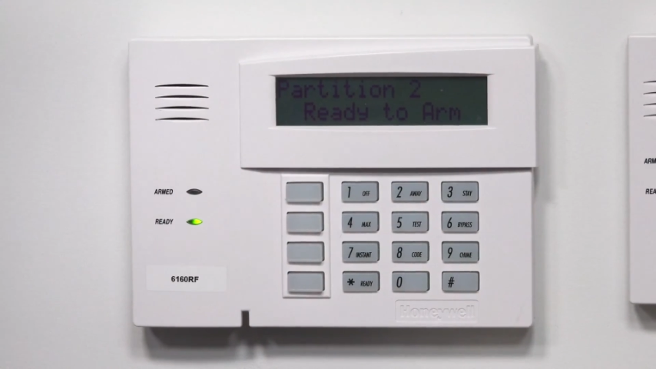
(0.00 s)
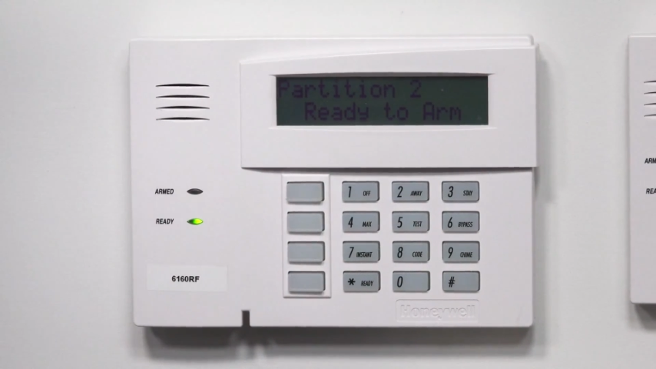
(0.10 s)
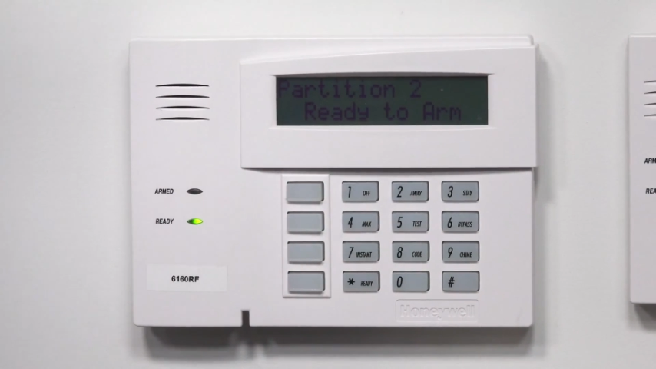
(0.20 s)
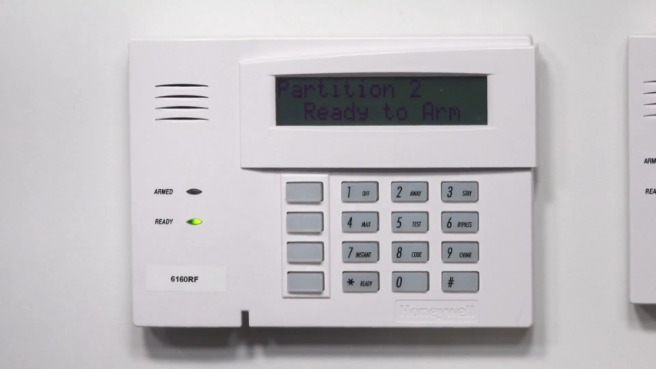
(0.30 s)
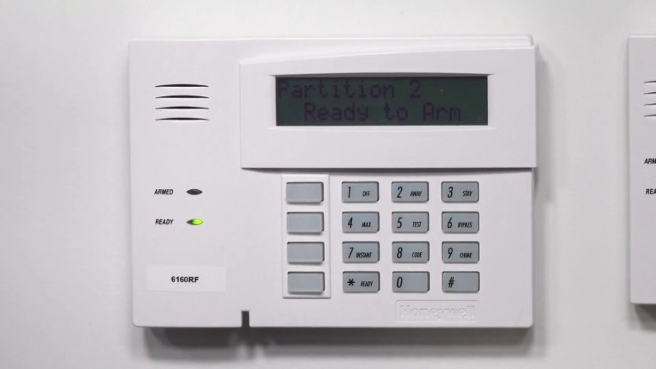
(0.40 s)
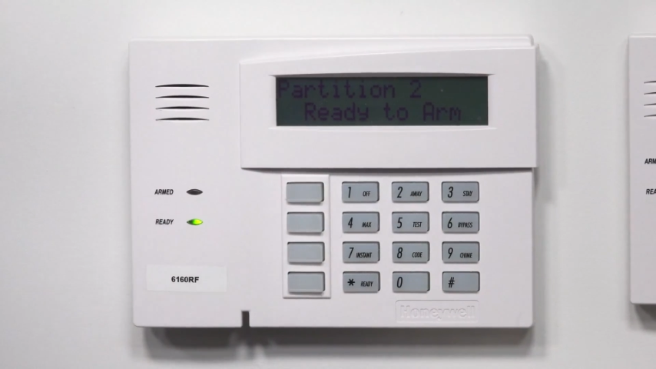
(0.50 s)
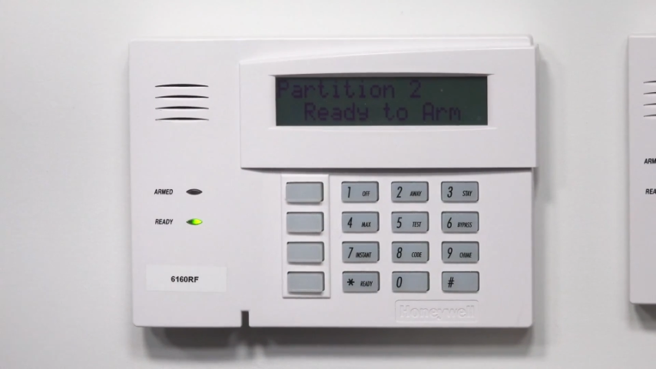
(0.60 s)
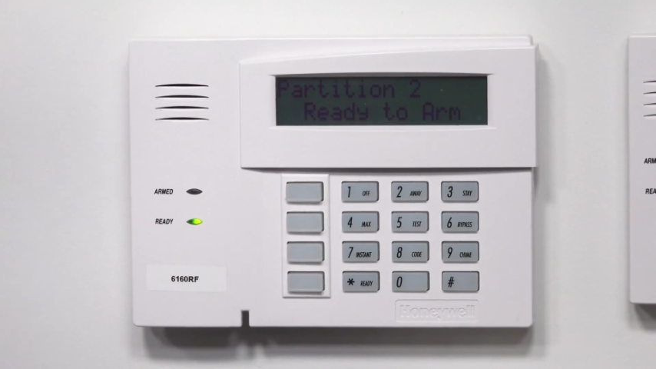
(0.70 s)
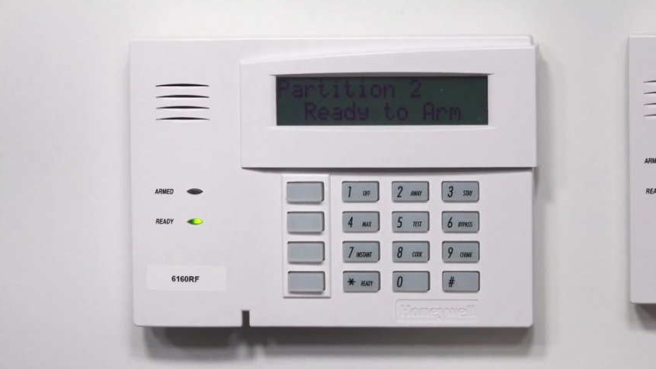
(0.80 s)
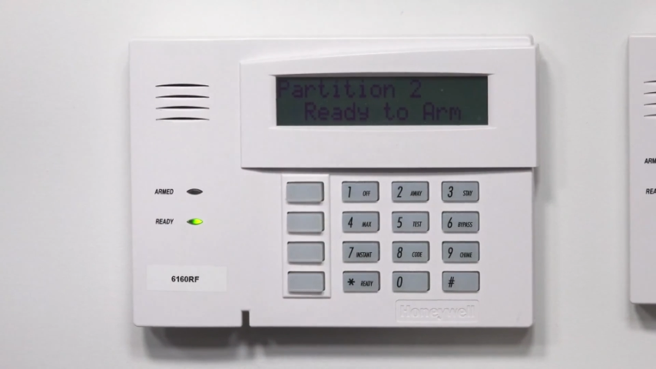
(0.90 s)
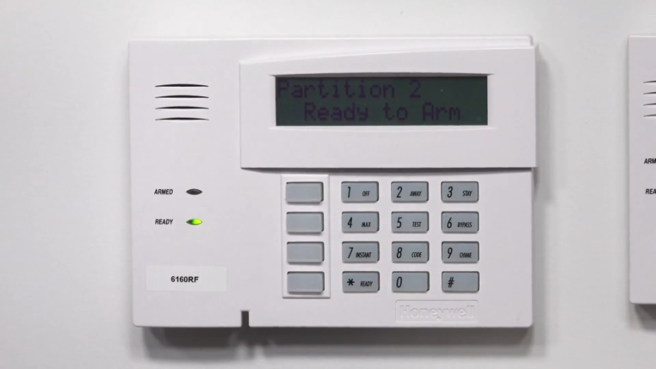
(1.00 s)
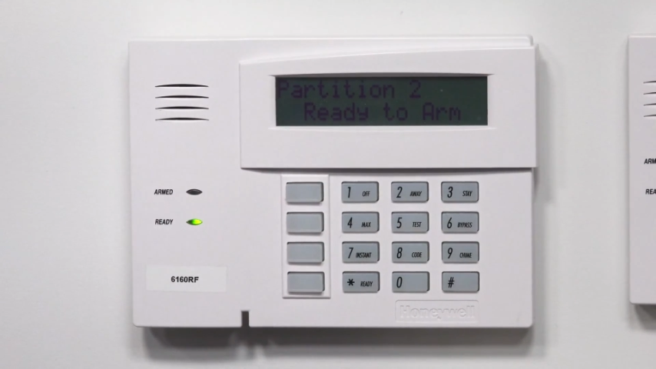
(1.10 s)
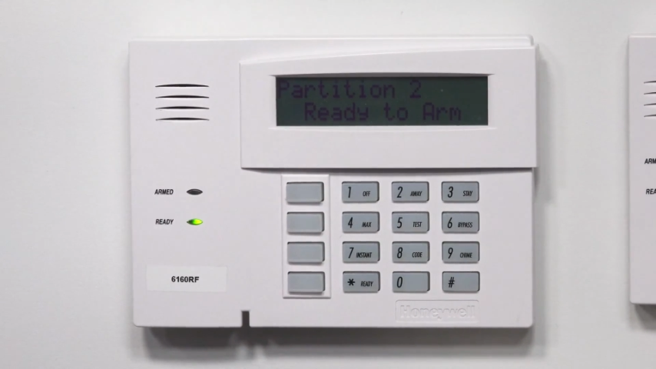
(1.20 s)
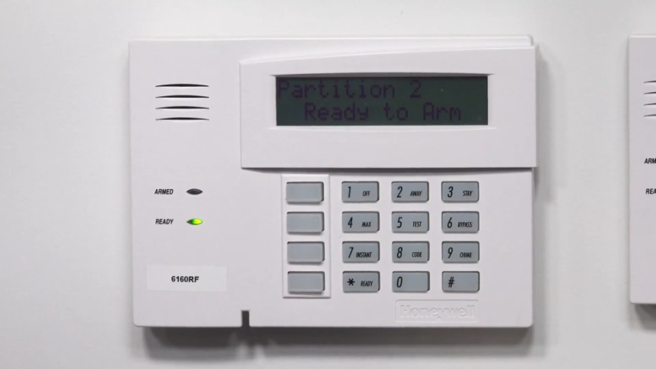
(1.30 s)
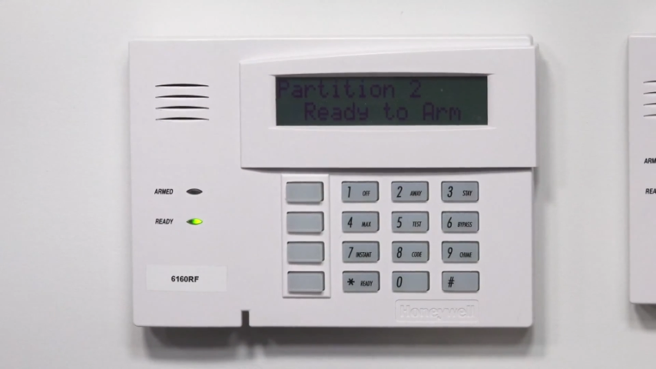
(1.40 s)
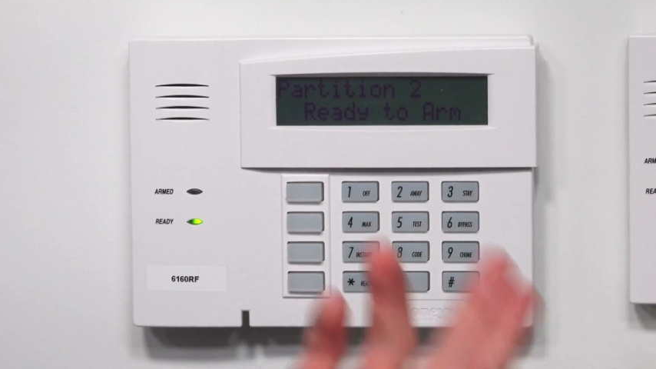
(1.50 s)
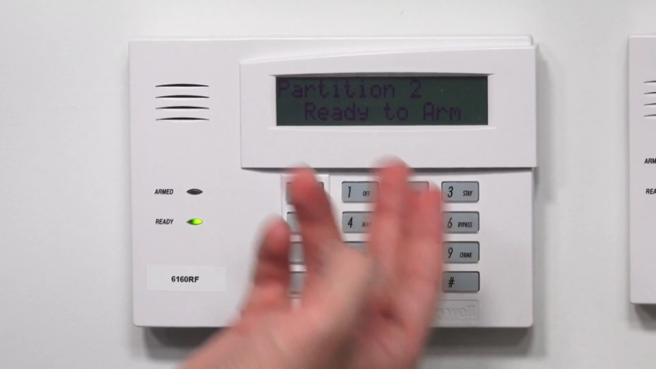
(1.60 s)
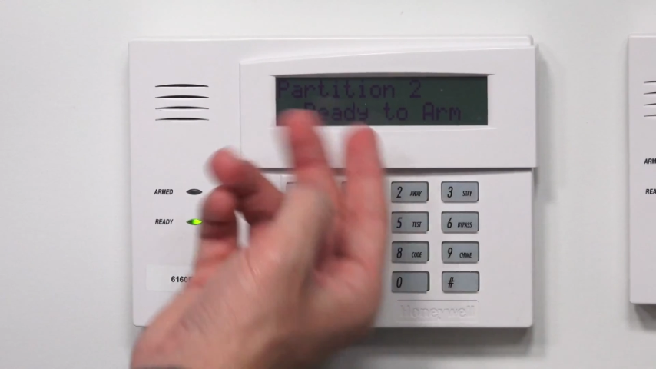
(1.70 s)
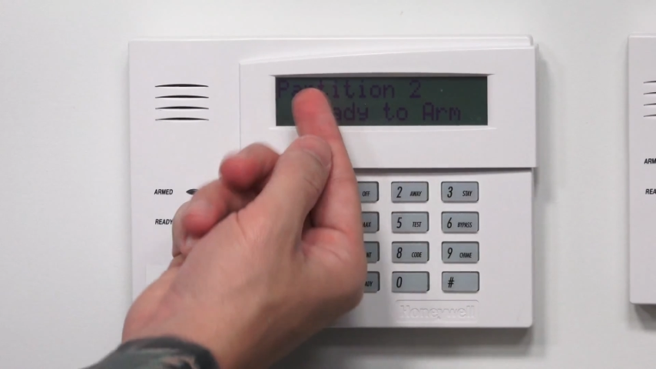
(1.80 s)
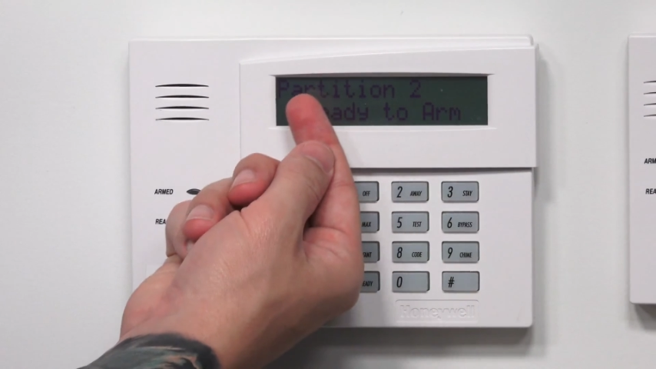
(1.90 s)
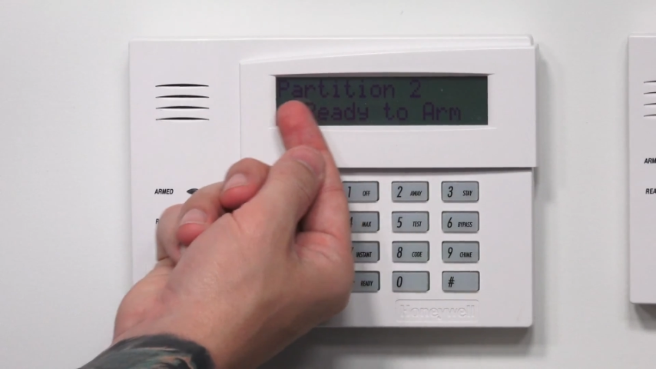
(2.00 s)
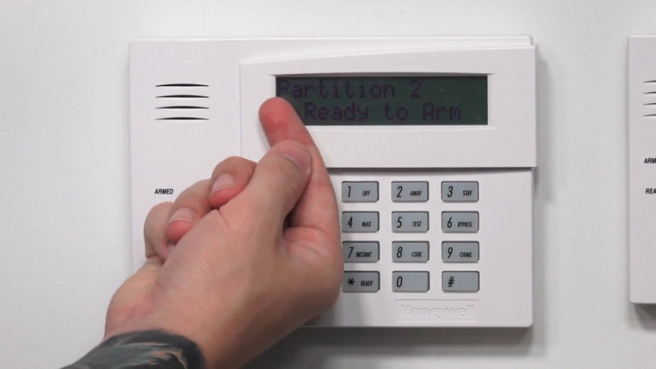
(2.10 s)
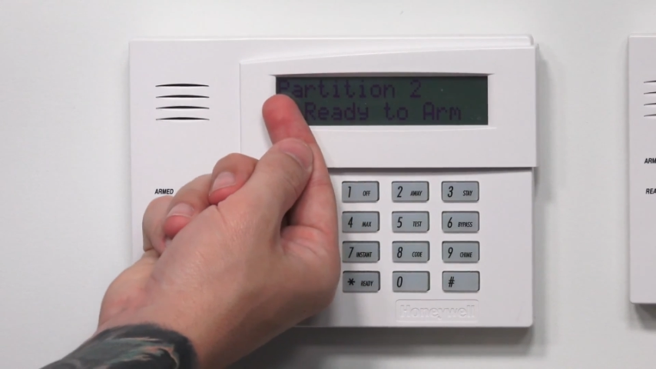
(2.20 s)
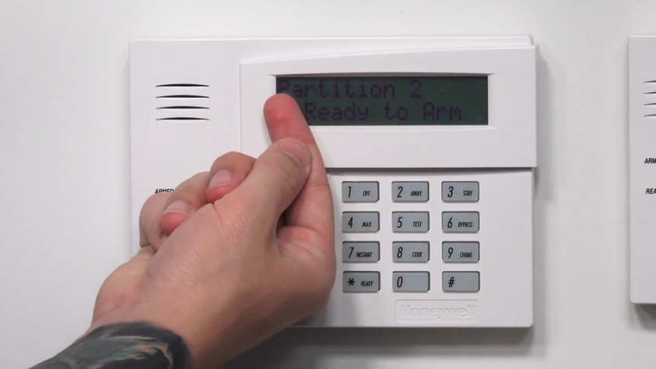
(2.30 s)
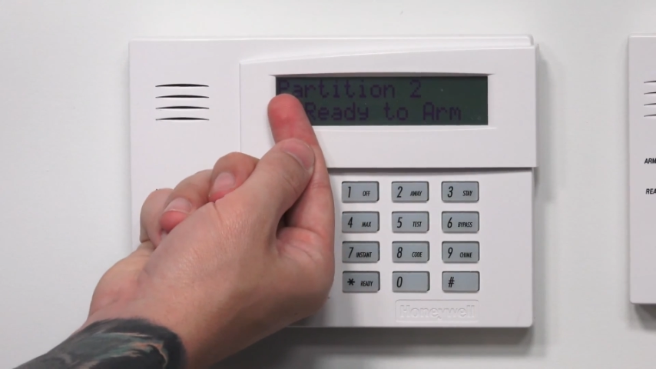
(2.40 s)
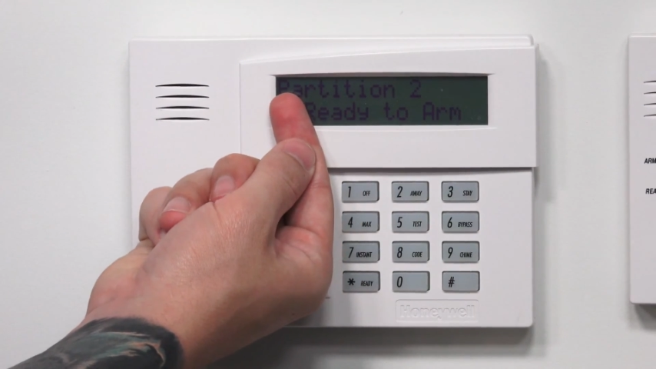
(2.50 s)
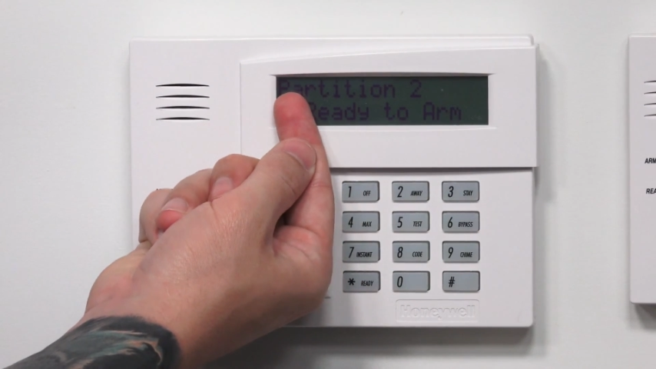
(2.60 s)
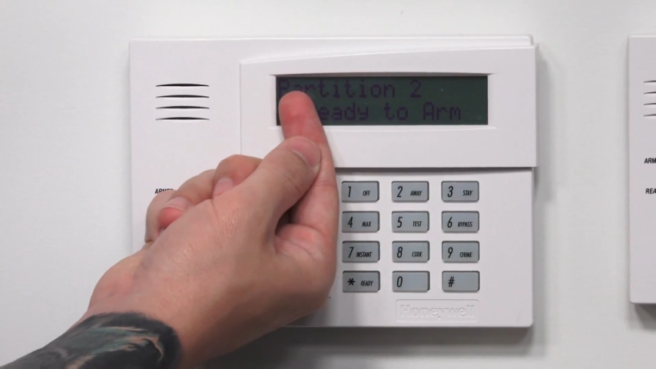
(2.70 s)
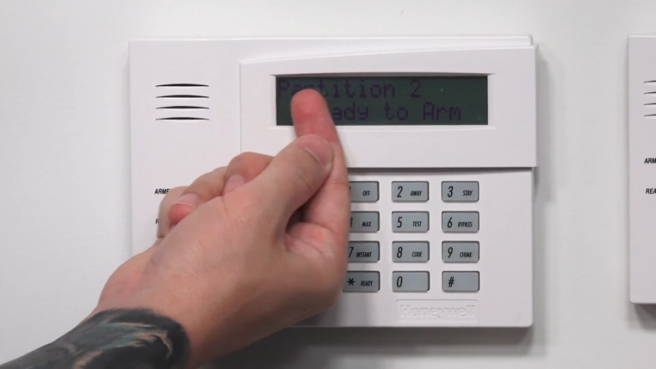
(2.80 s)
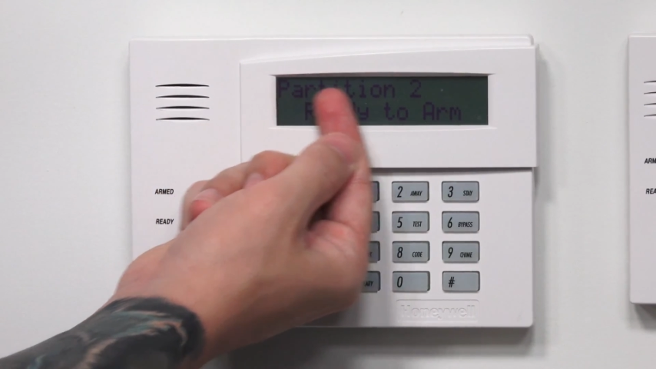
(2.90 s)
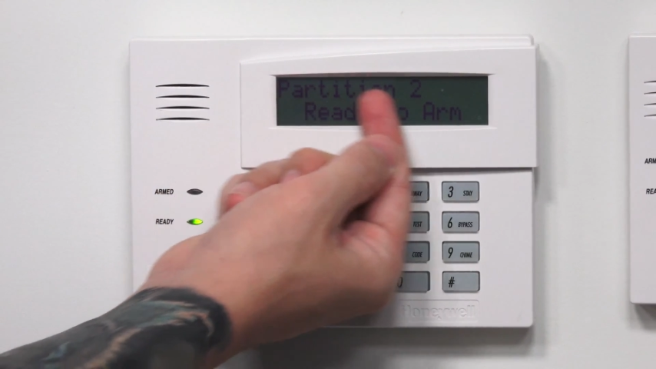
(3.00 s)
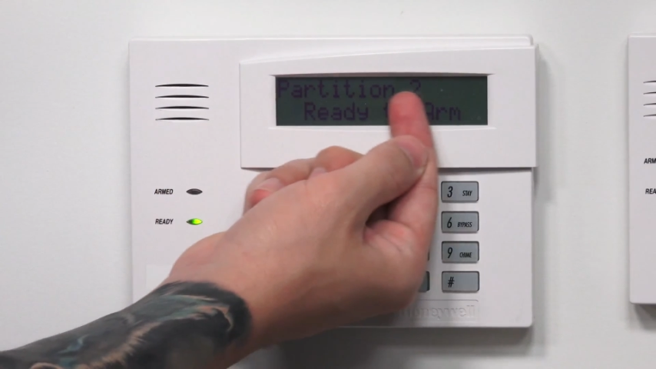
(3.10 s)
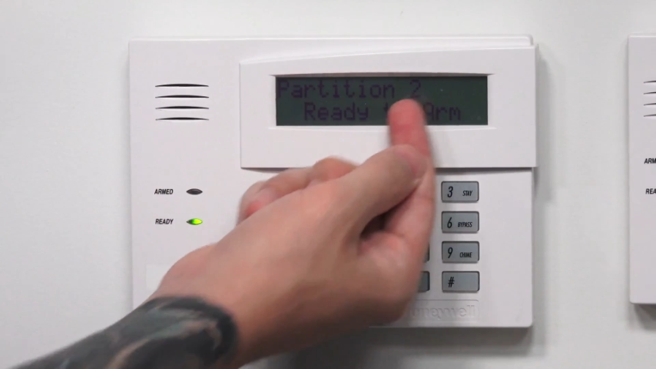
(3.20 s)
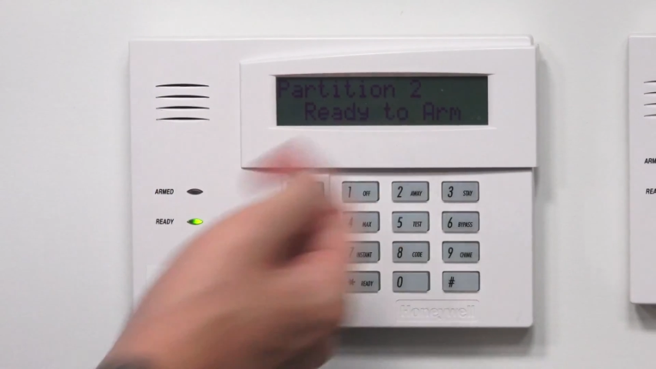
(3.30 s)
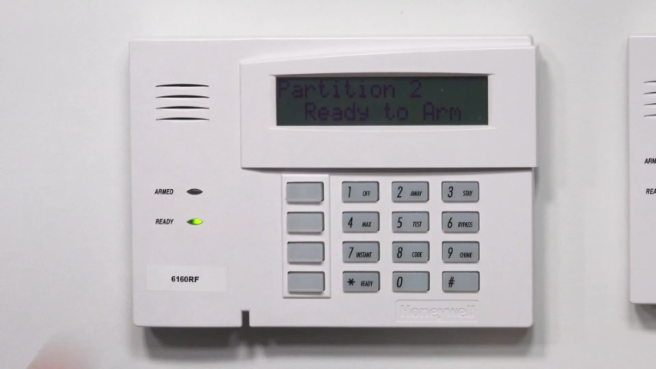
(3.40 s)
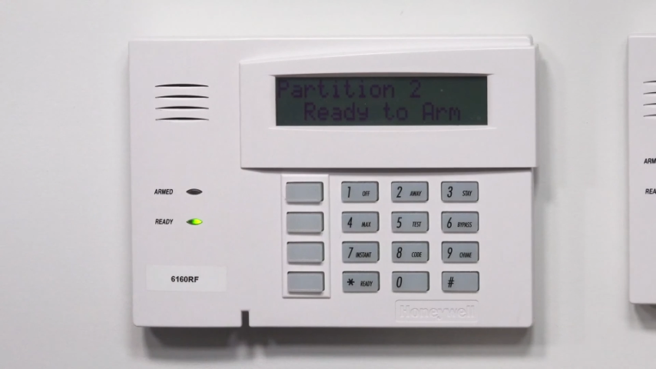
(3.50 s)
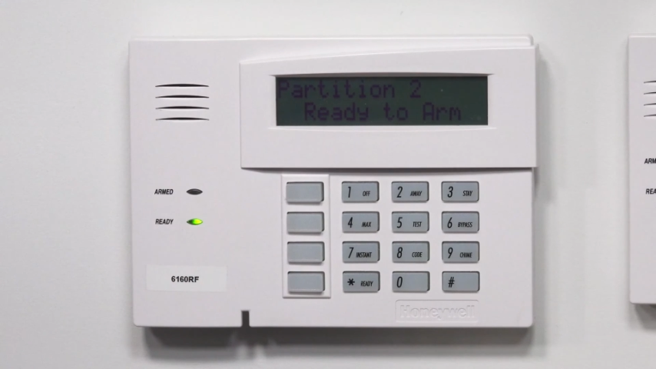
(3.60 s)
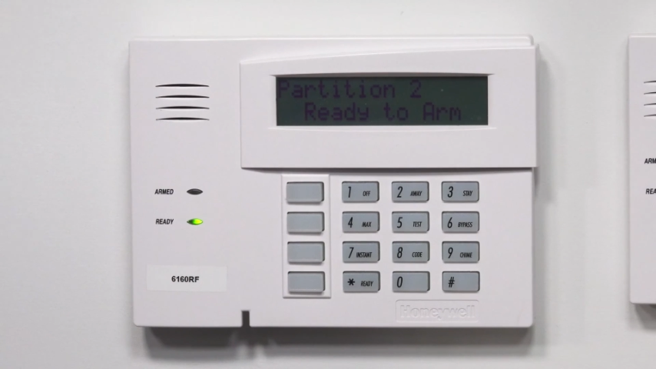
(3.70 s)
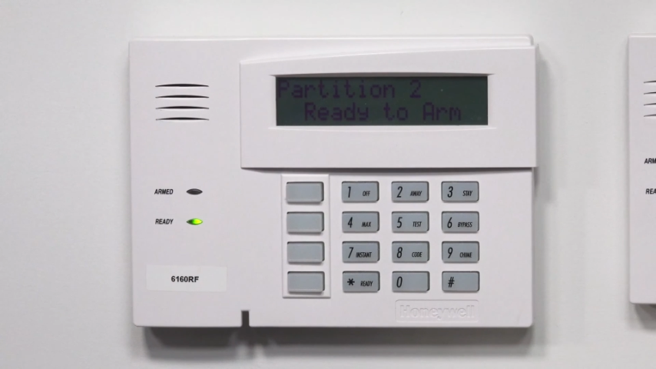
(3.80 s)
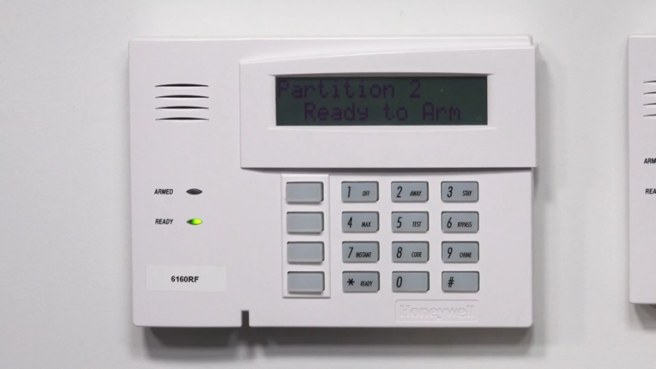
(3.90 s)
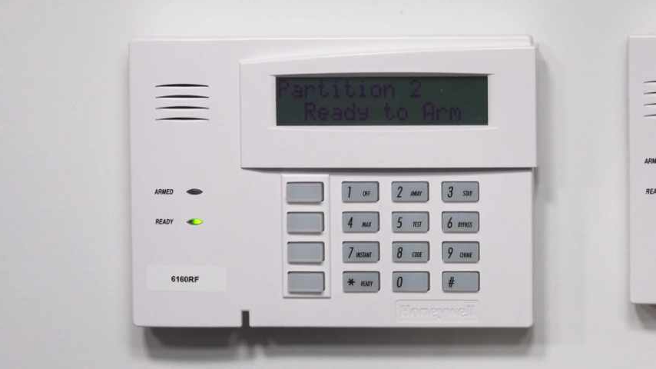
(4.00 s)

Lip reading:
No face is visible, so there are no lips to read.